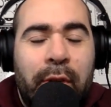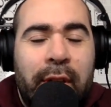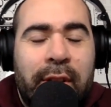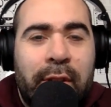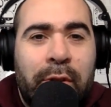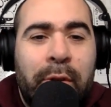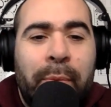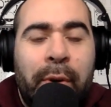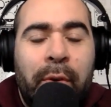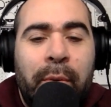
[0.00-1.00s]
it's a
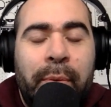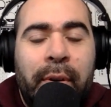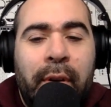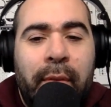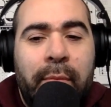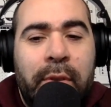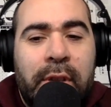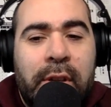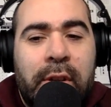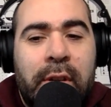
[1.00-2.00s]
super group of
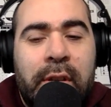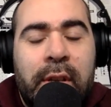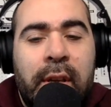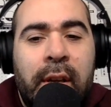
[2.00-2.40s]
musicians,